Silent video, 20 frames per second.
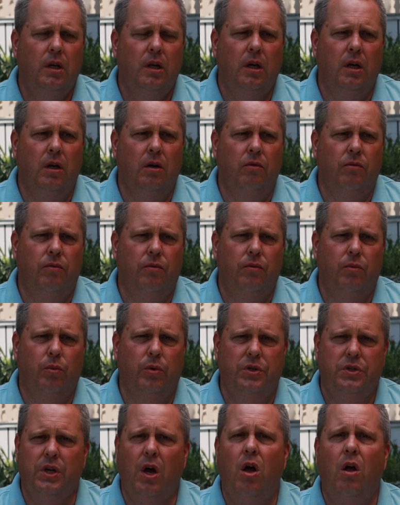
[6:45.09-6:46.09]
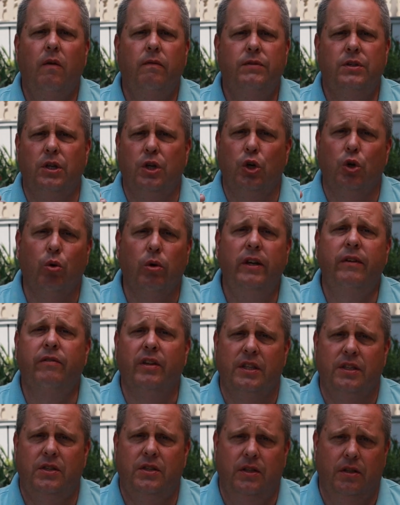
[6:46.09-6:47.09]
of resolves and
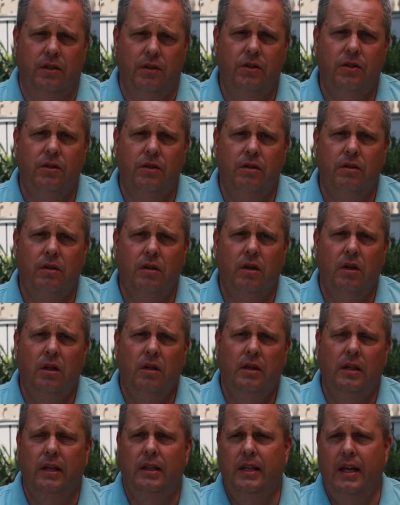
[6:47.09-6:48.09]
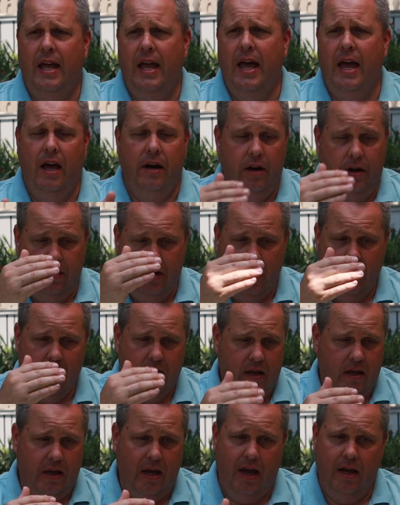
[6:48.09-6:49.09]
grievances that they had, and they
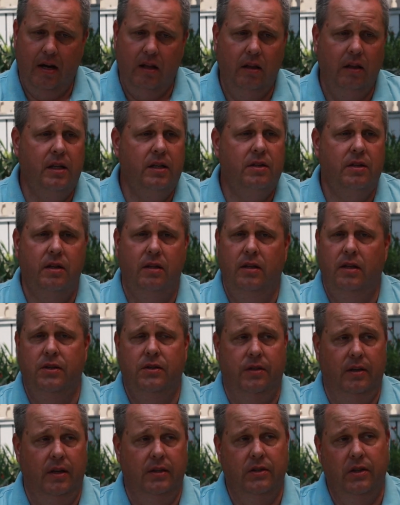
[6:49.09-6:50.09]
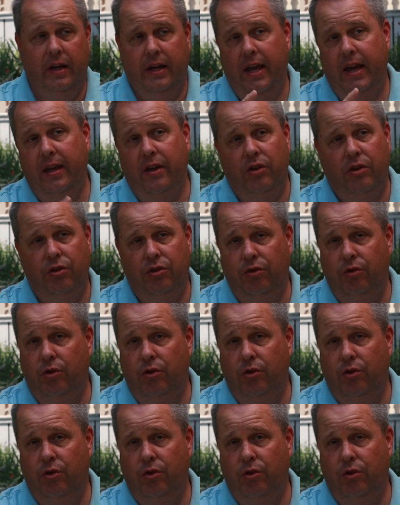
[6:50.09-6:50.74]
kind of listed these things like, hey,